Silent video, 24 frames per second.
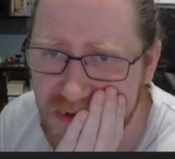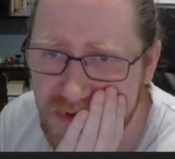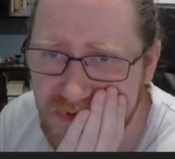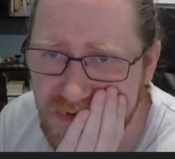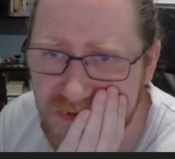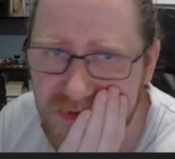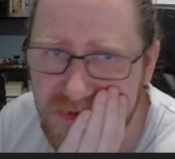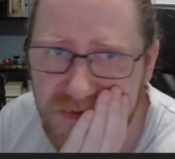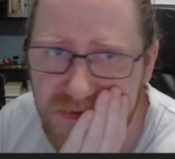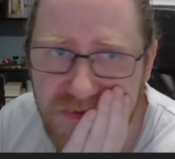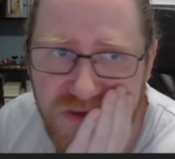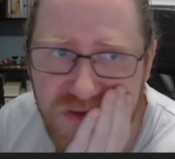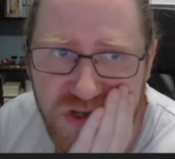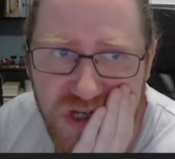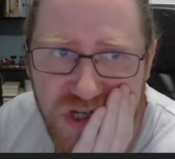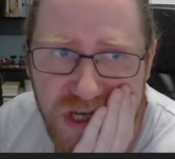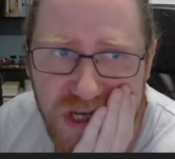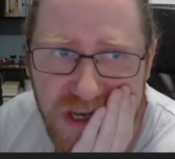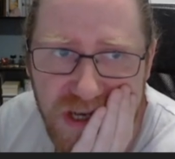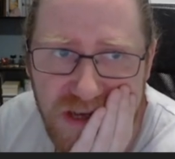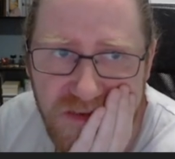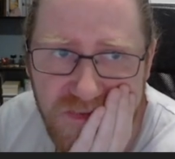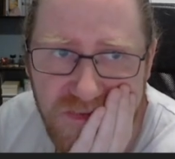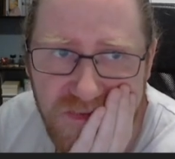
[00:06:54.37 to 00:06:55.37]

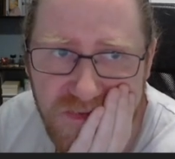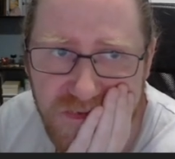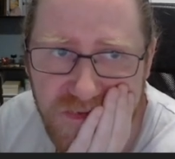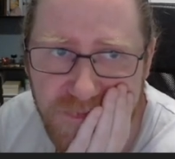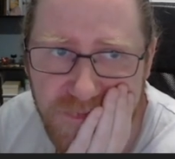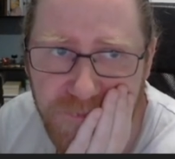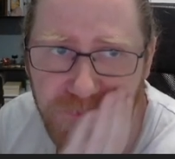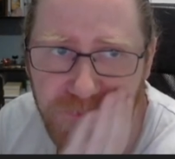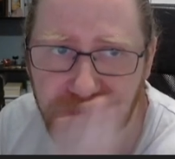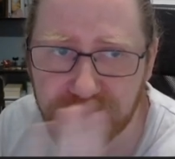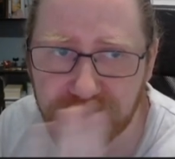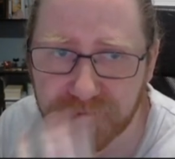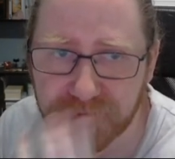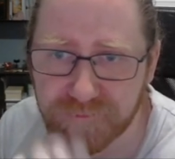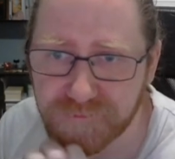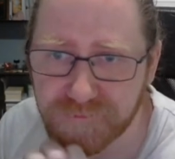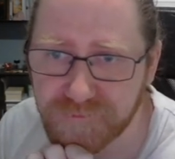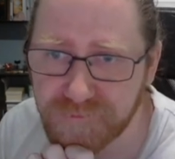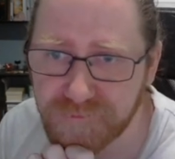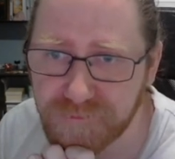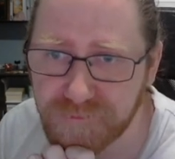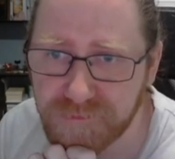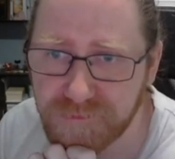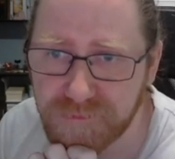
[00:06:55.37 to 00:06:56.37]
Change
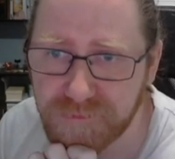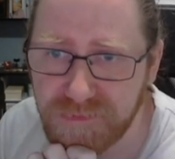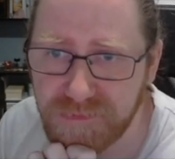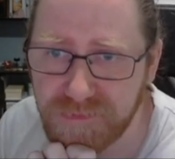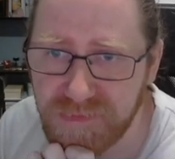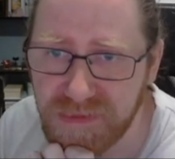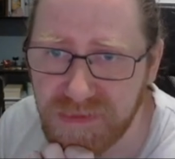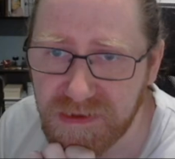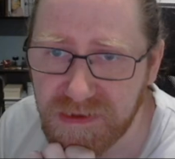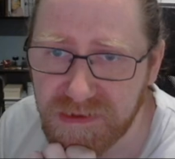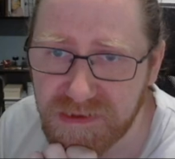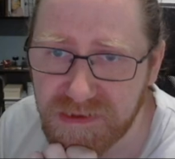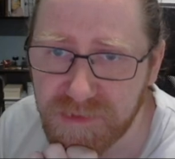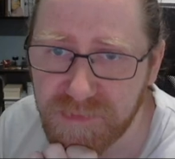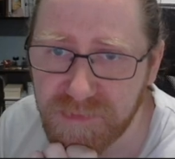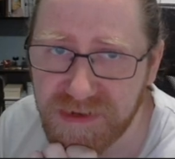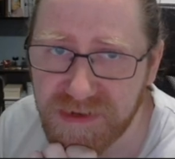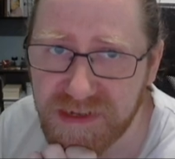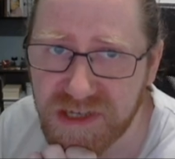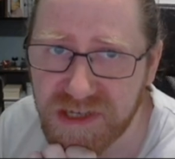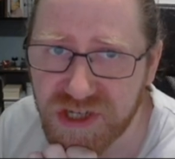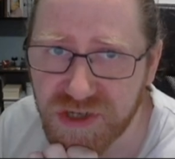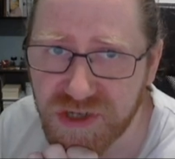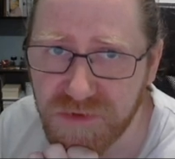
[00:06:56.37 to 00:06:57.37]
the
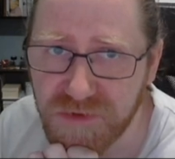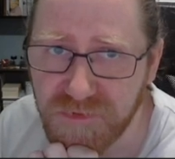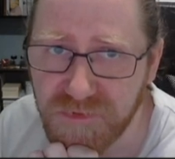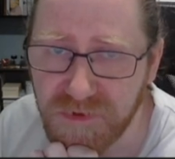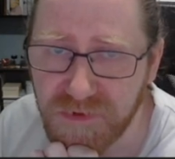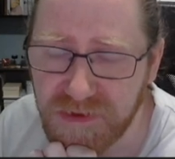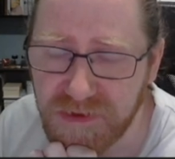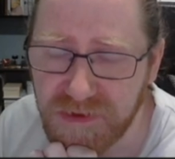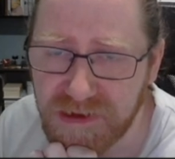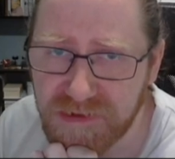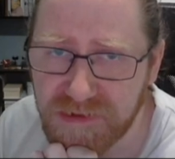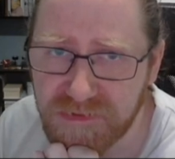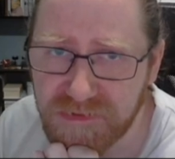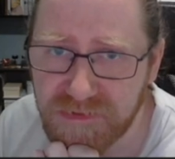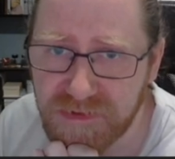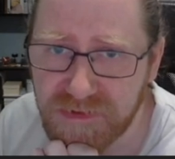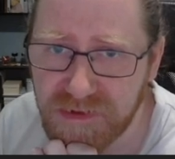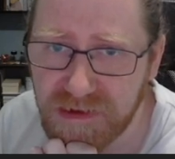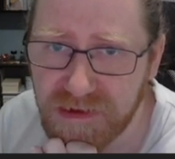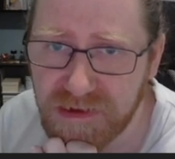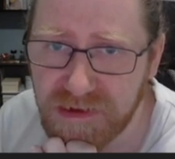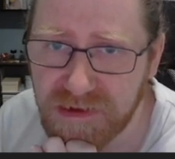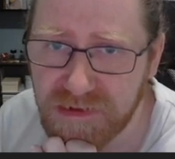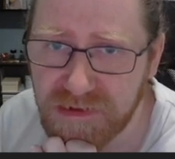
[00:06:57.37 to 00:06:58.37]
Pichu for that,
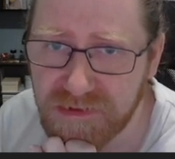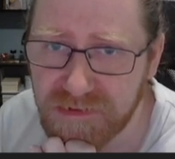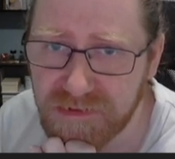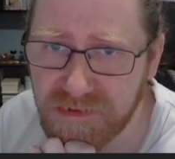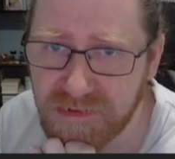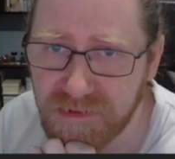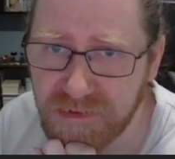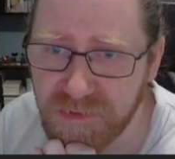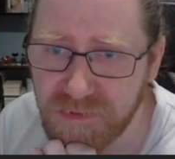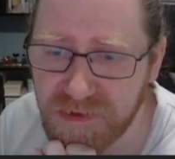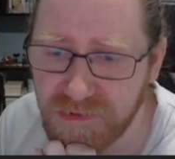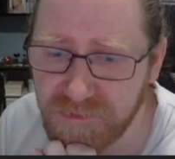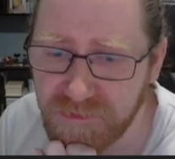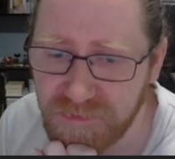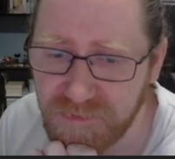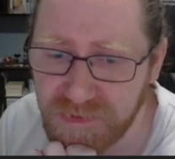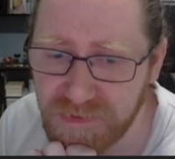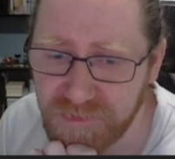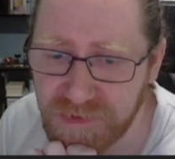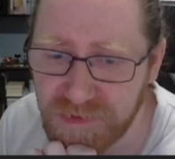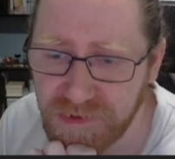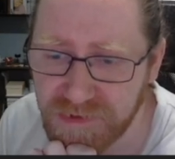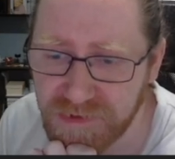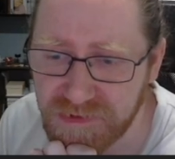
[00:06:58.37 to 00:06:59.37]
and
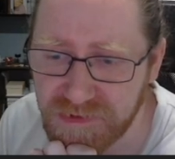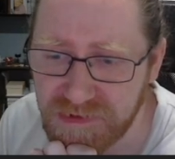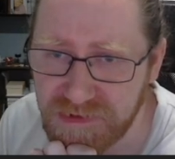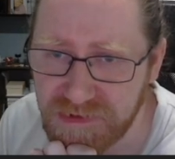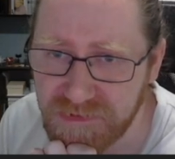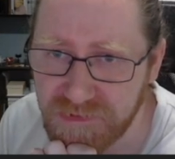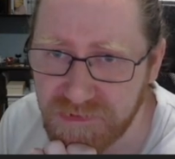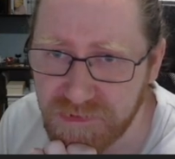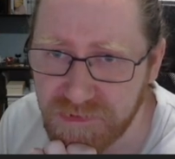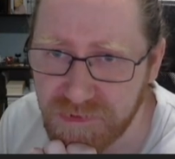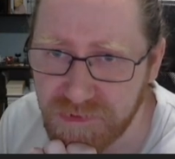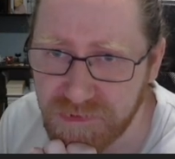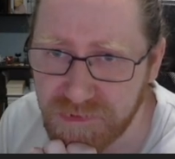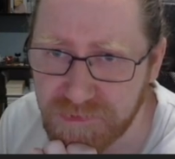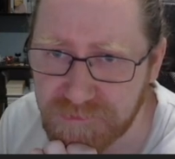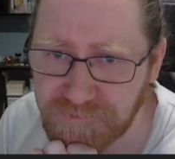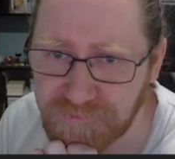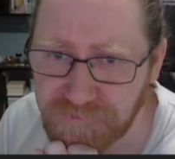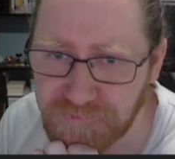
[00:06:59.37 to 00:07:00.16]
we're gonna need to